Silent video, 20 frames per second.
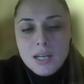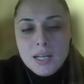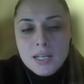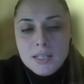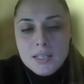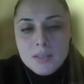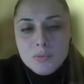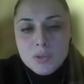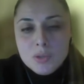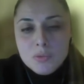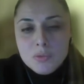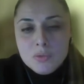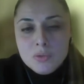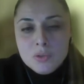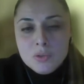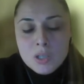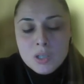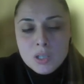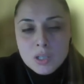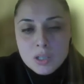And
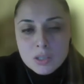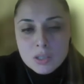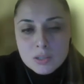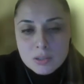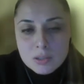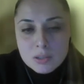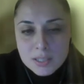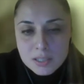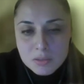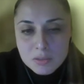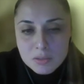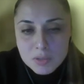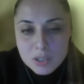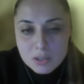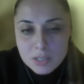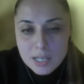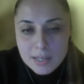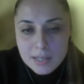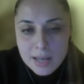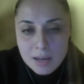so since we
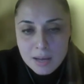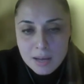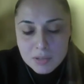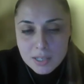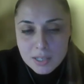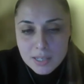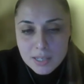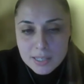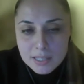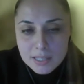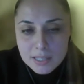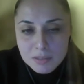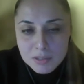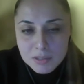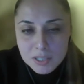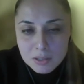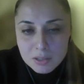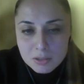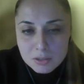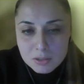do not have
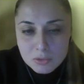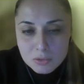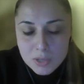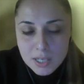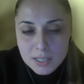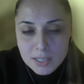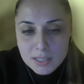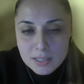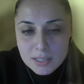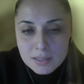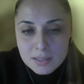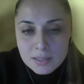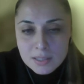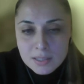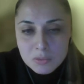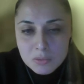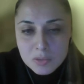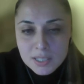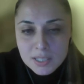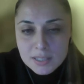non-negativity constraint,
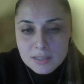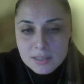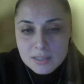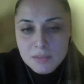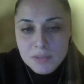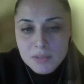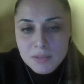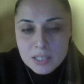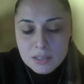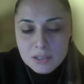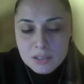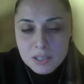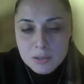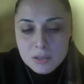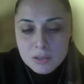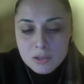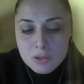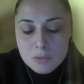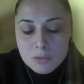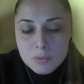this one is difficult to
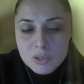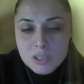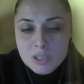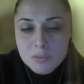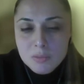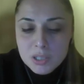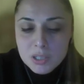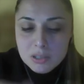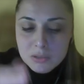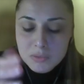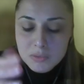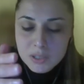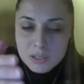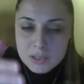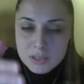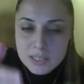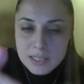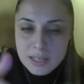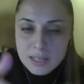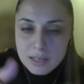interpret because we
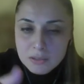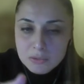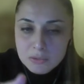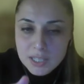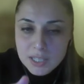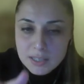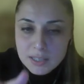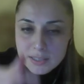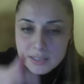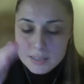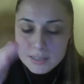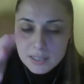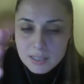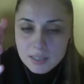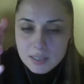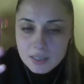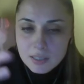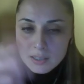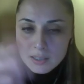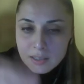see
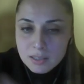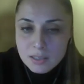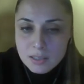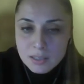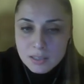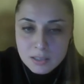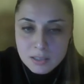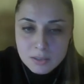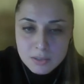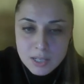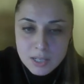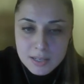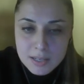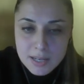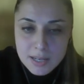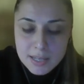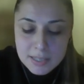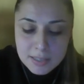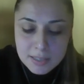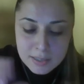unrealistic
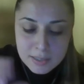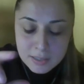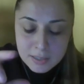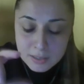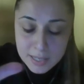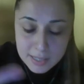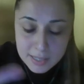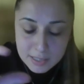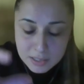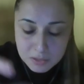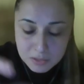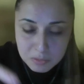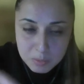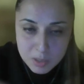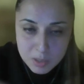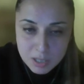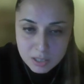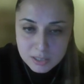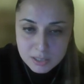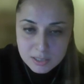non-negative
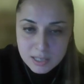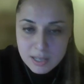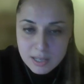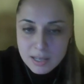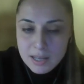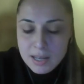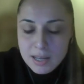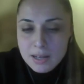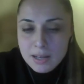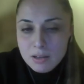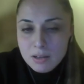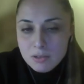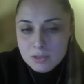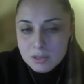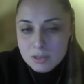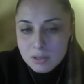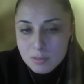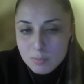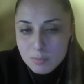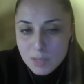parts and
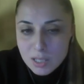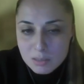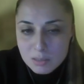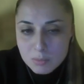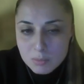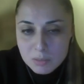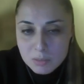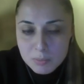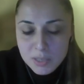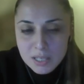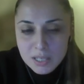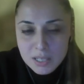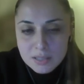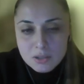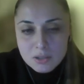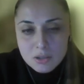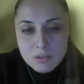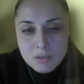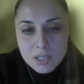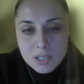also multiple
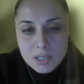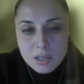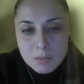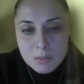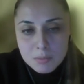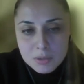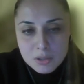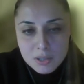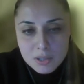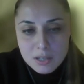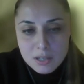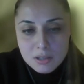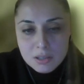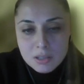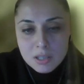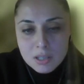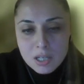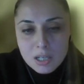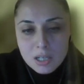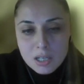peaks showing up
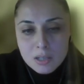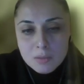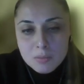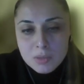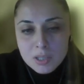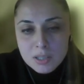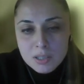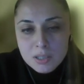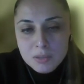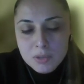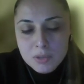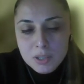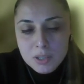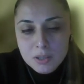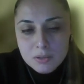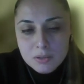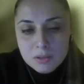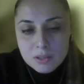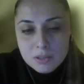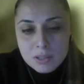together. But if we
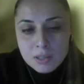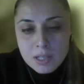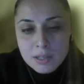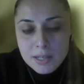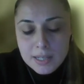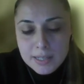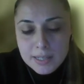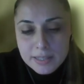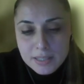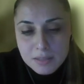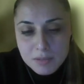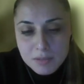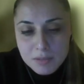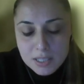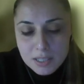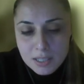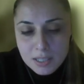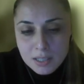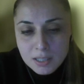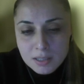use
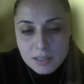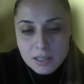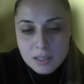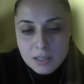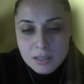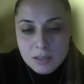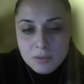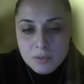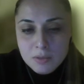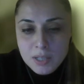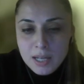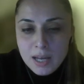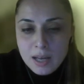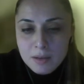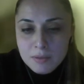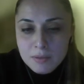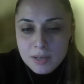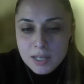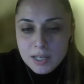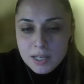non-negativity, then we
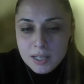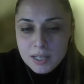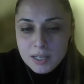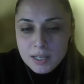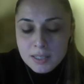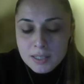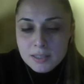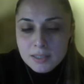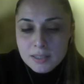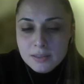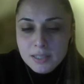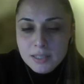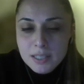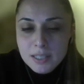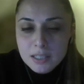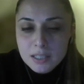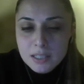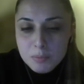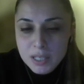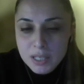have a
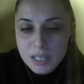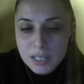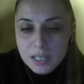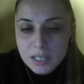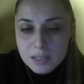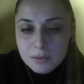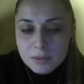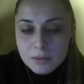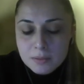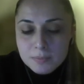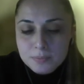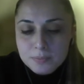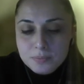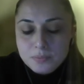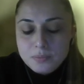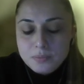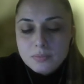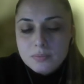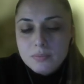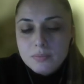single peak,
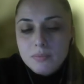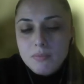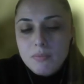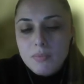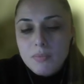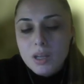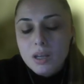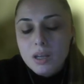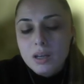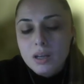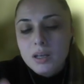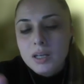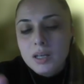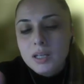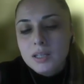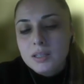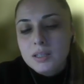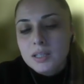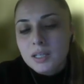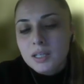
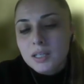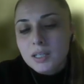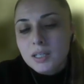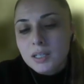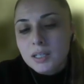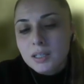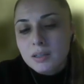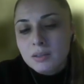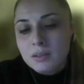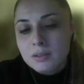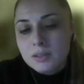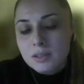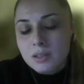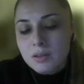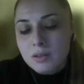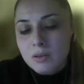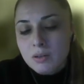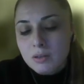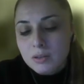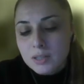and
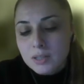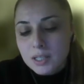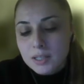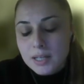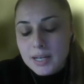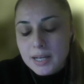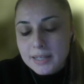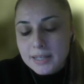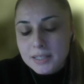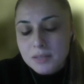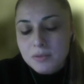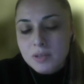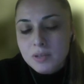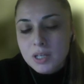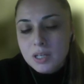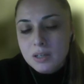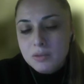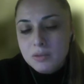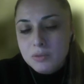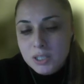also all non-negative,
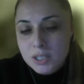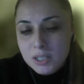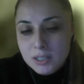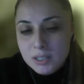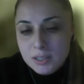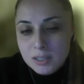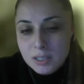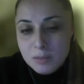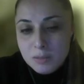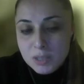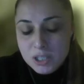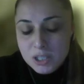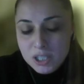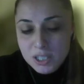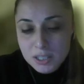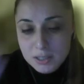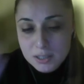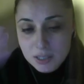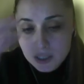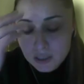which is much
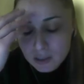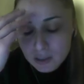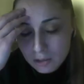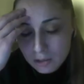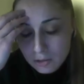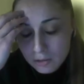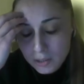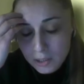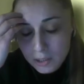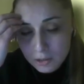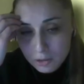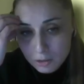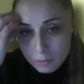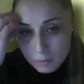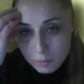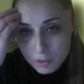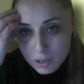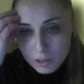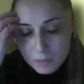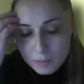easier to
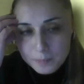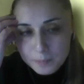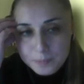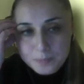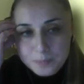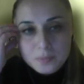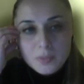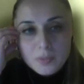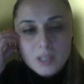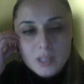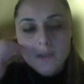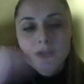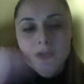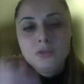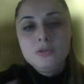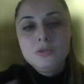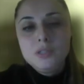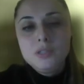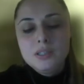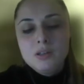interpret. So
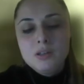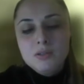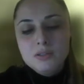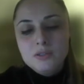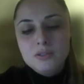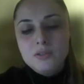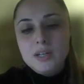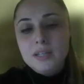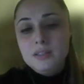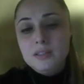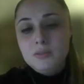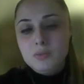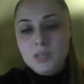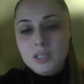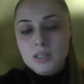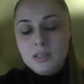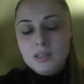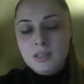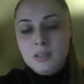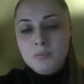through the constraints,
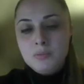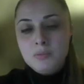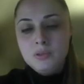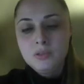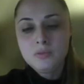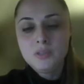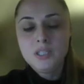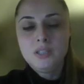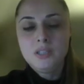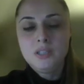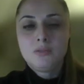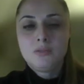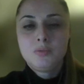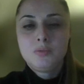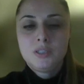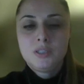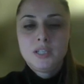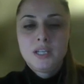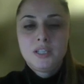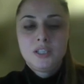we can improve the
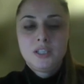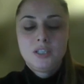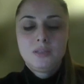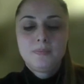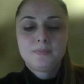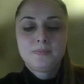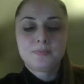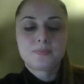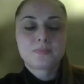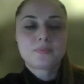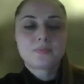interpretation.